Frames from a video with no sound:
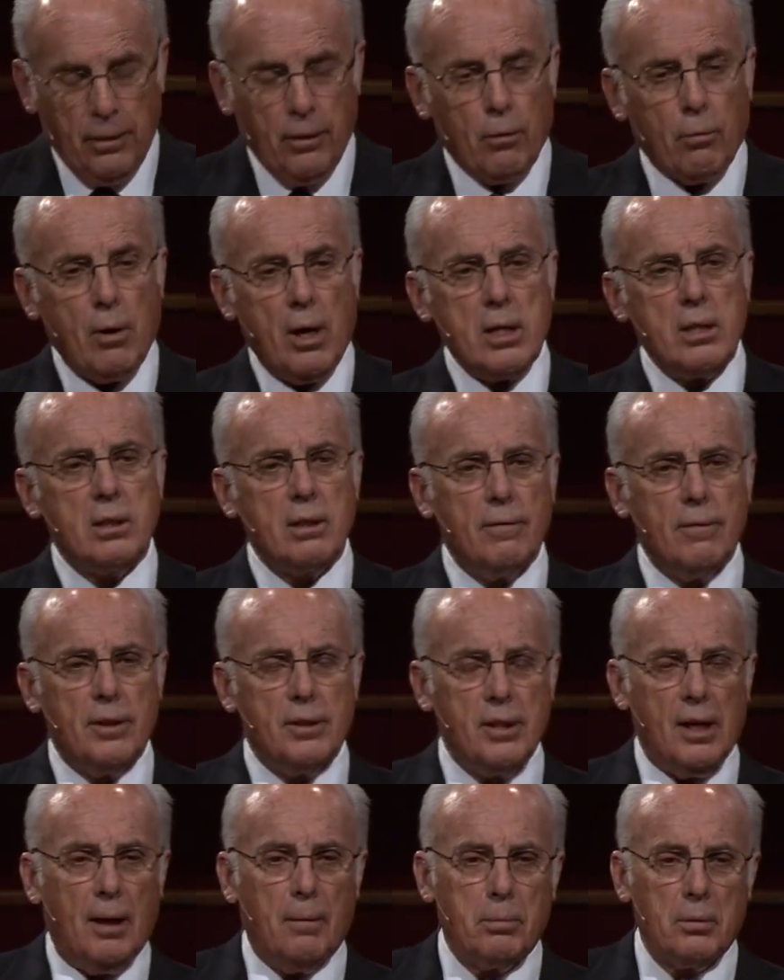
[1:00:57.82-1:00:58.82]
The rest of
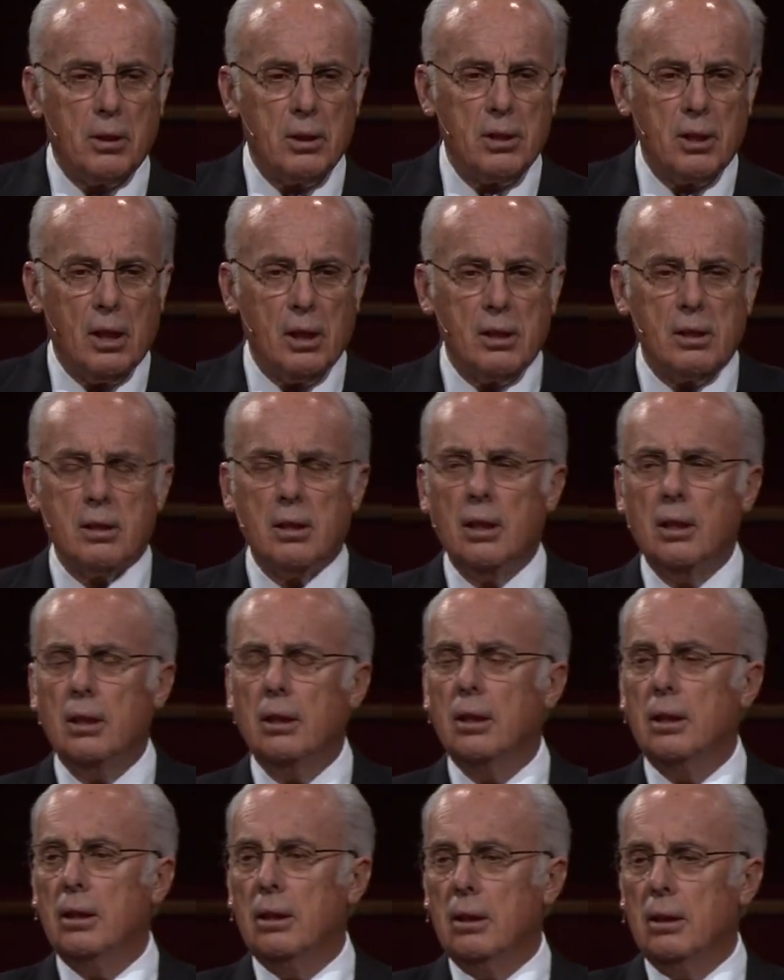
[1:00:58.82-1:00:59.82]
the chapter says,
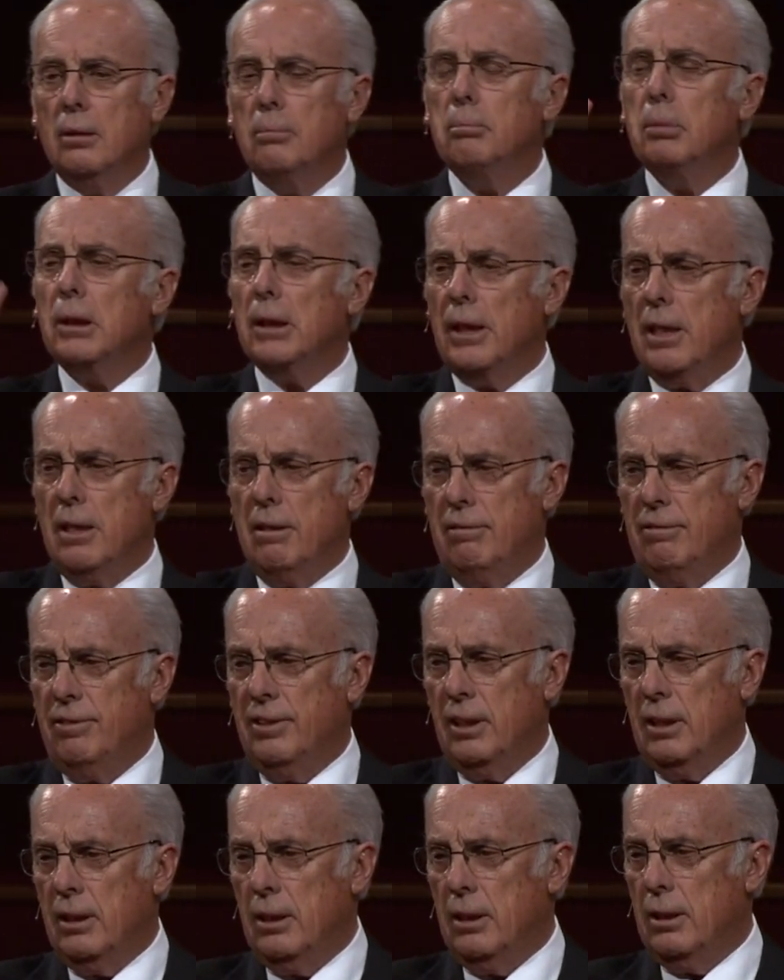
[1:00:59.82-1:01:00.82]

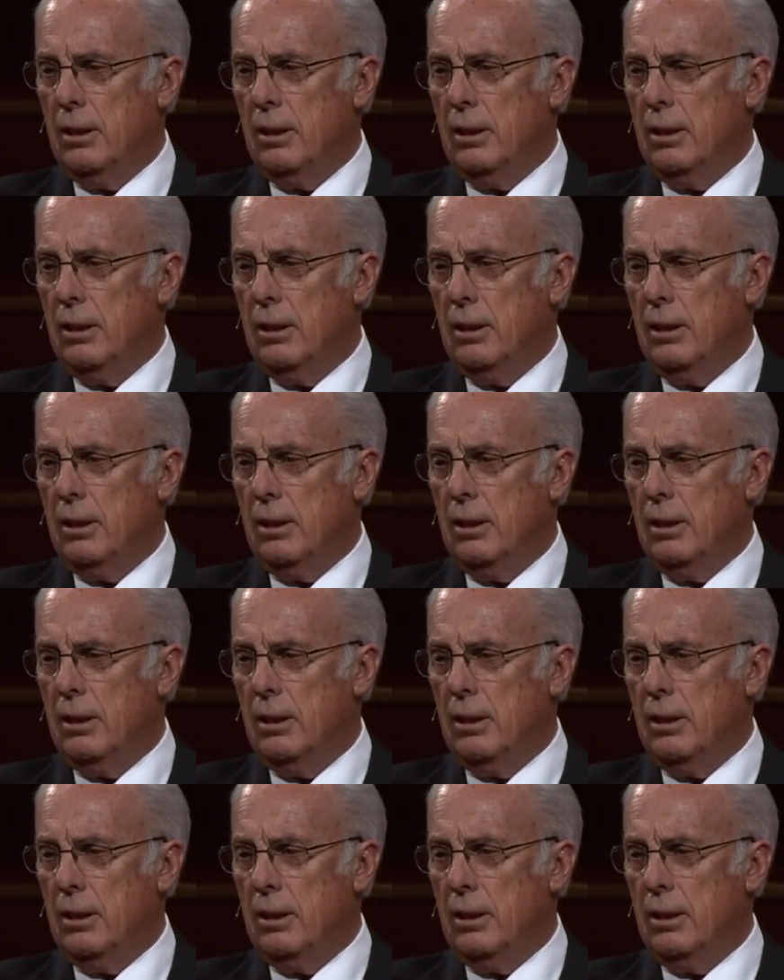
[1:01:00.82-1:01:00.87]
believe.